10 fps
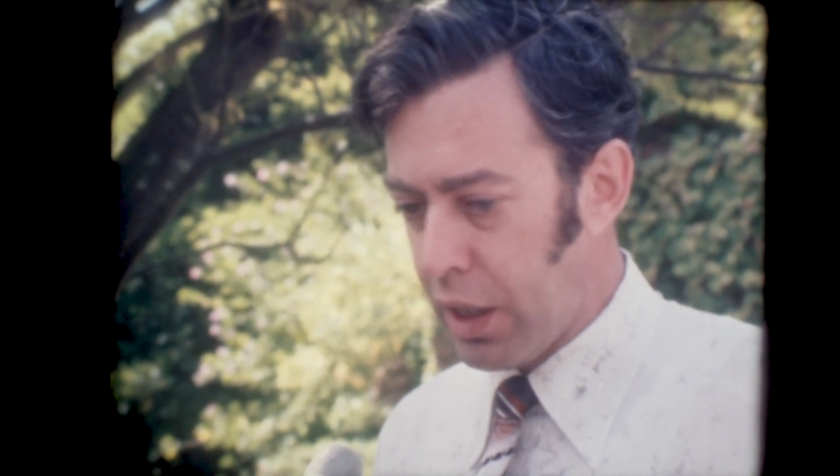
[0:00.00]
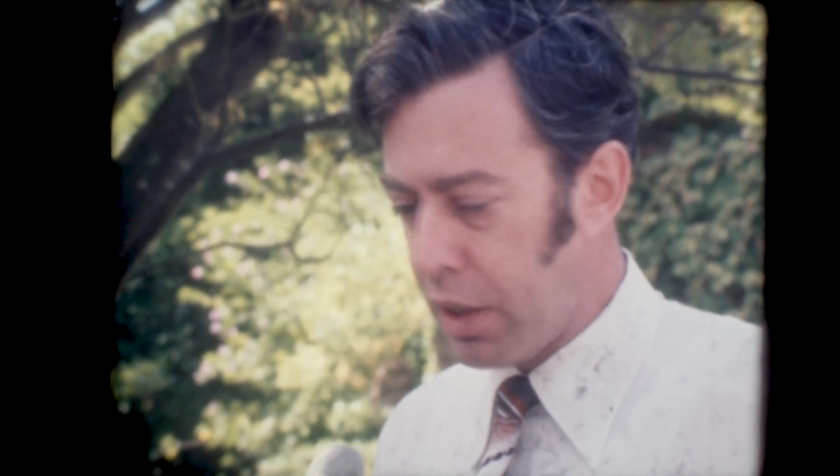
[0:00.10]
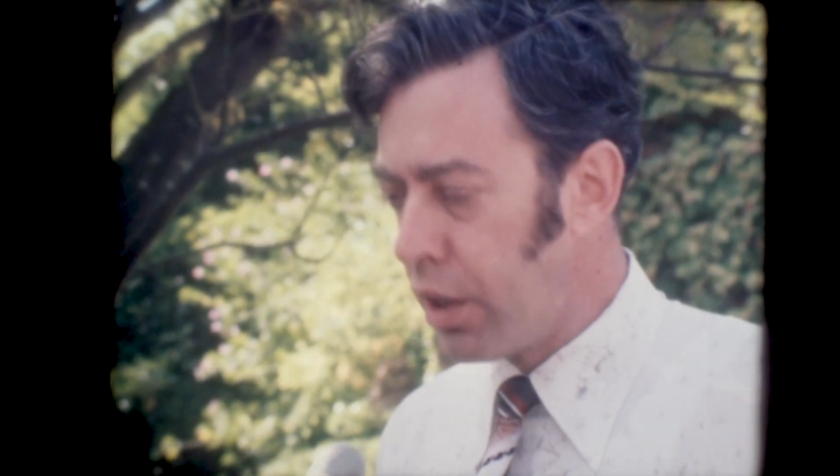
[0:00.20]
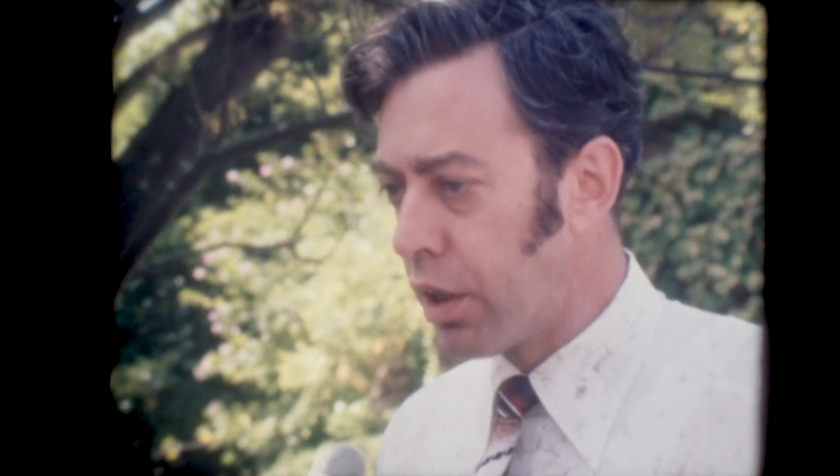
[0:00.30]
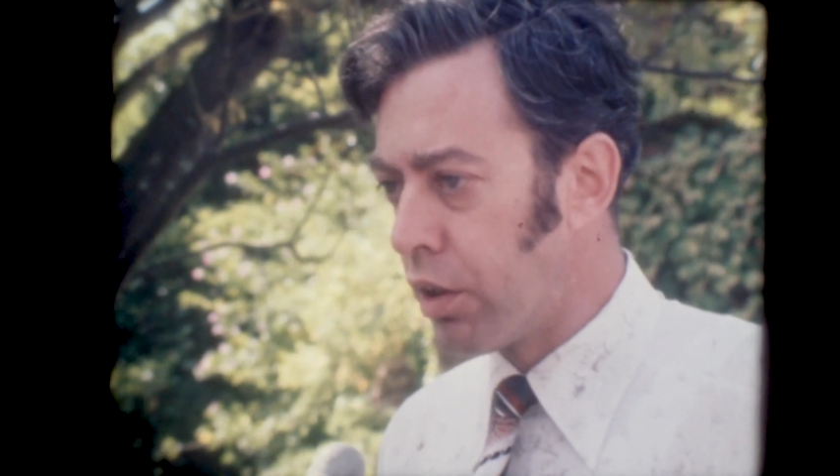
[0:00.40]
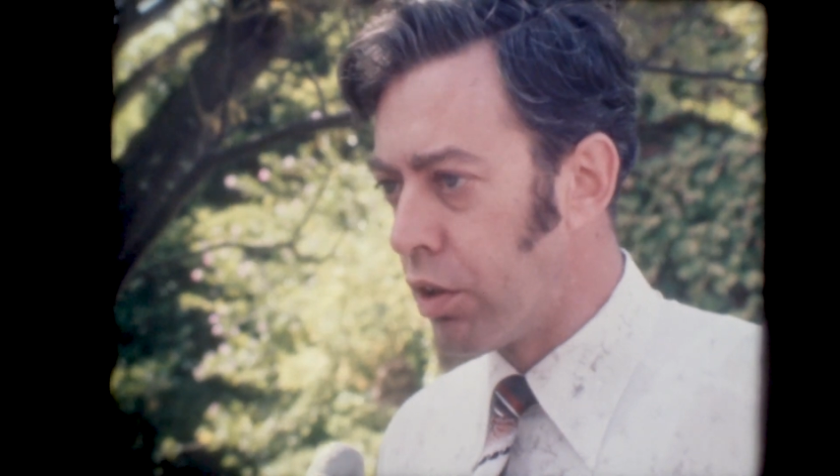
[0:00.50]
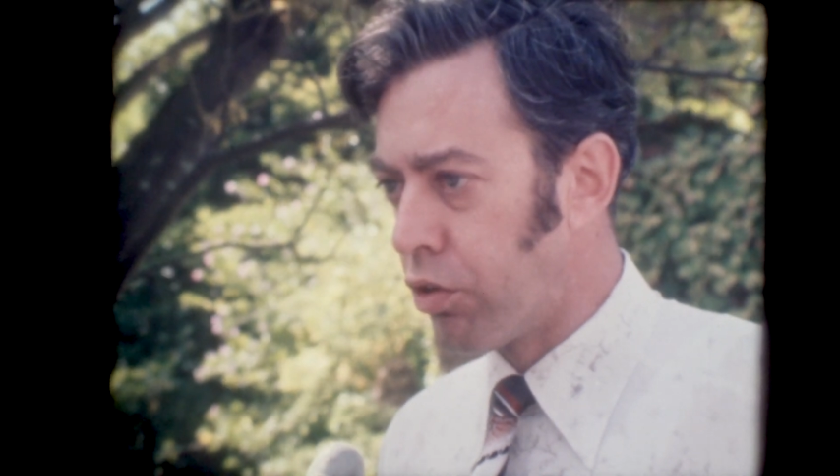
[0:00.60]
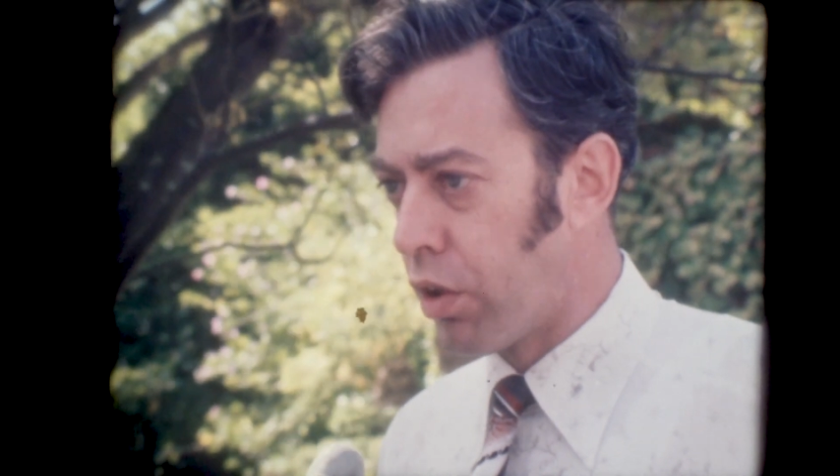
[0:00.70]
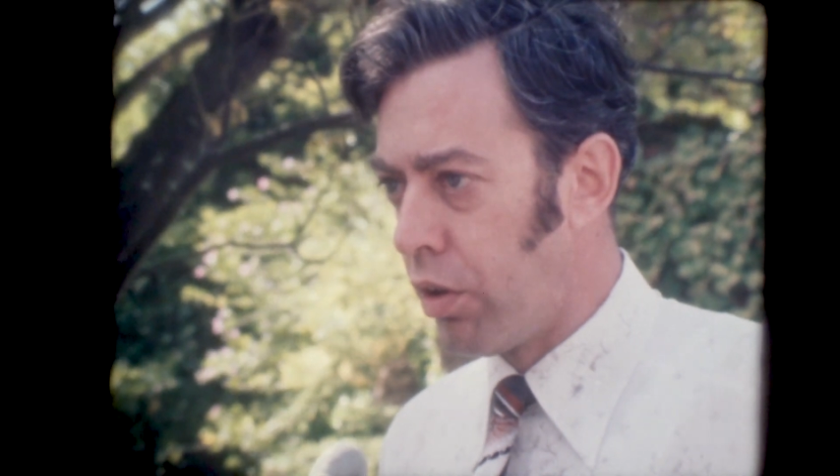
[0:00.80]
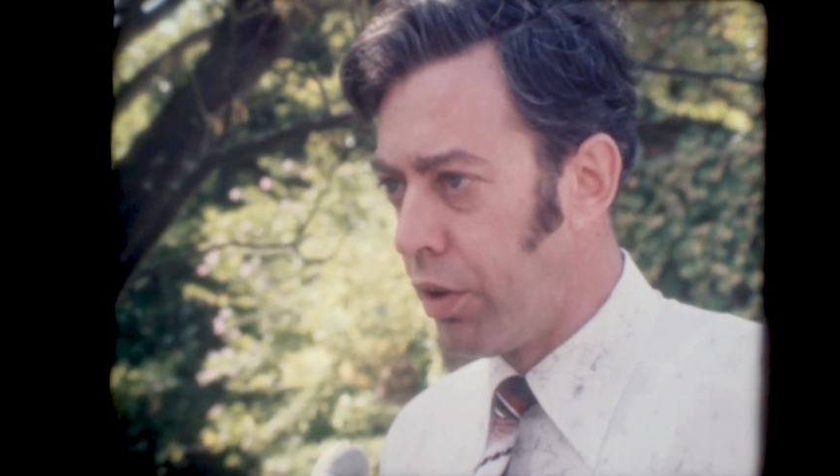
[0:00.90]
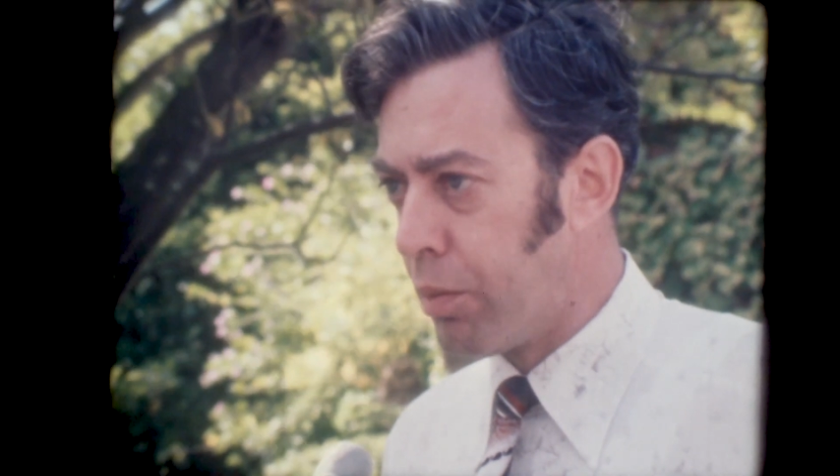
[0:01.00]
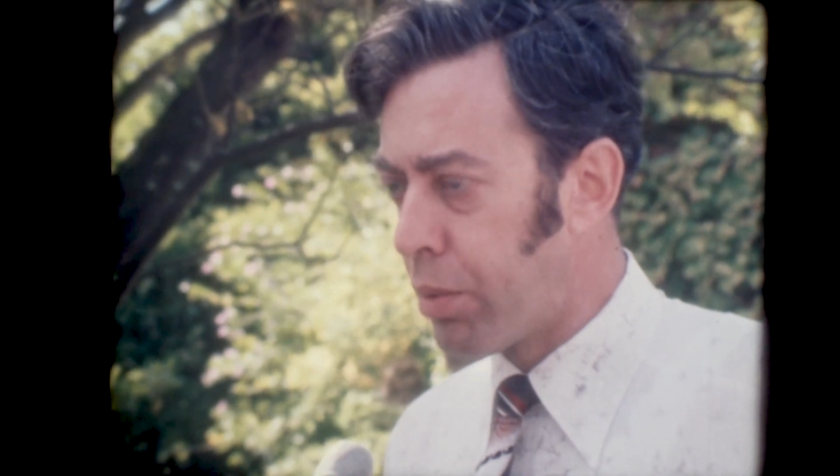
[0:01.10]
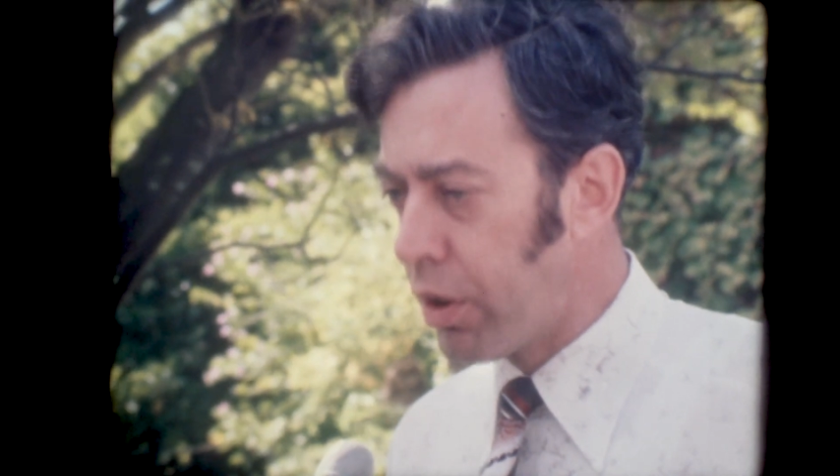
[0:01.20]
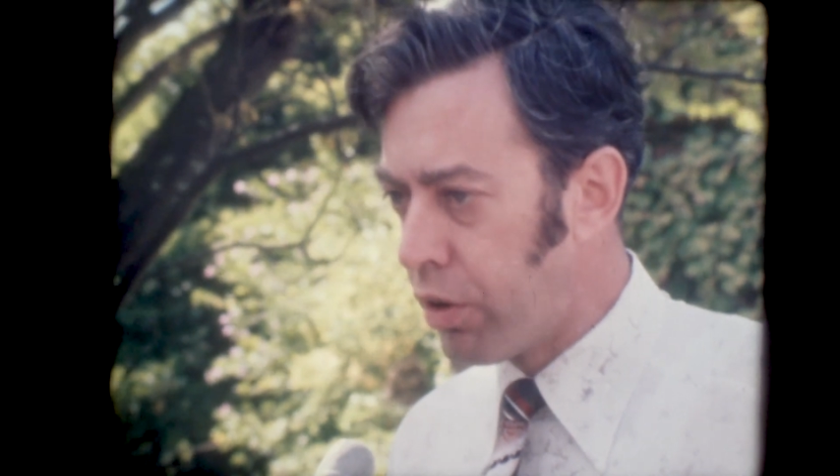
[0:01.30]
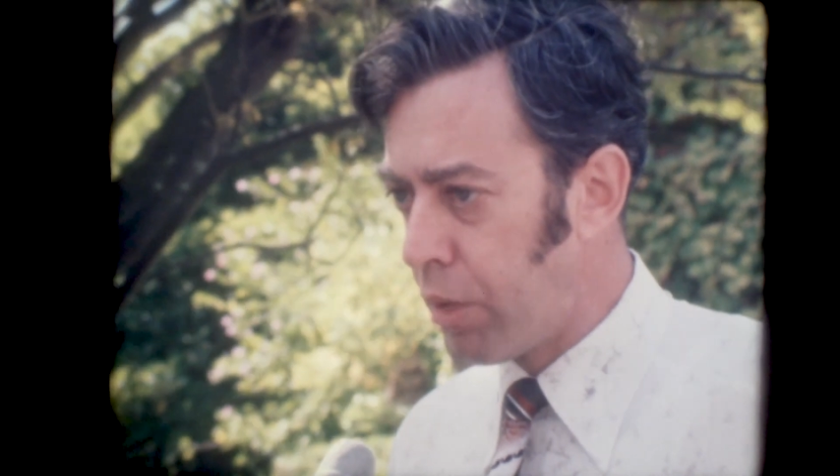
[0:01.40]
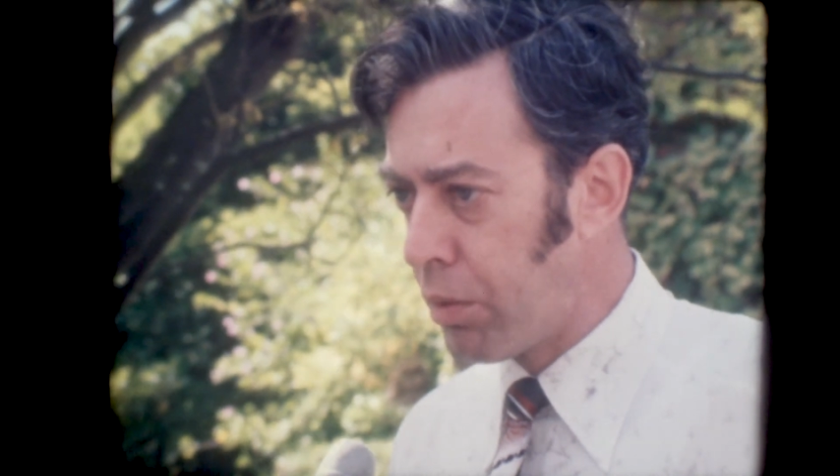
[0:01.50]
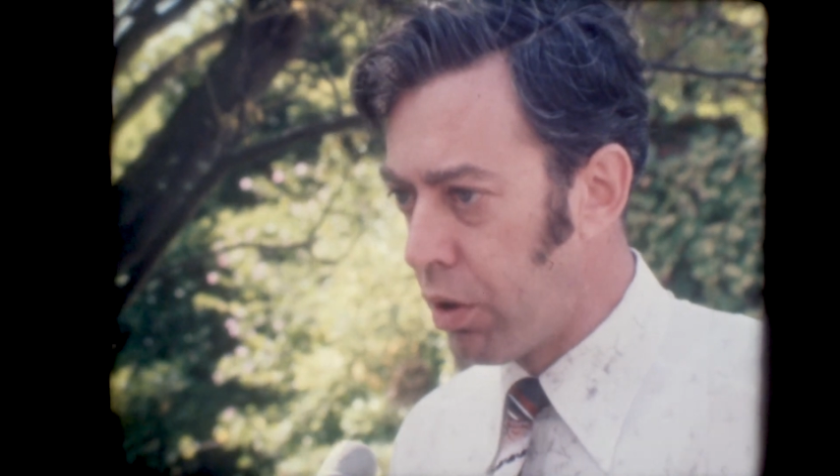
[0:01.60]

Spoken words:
and he can control the program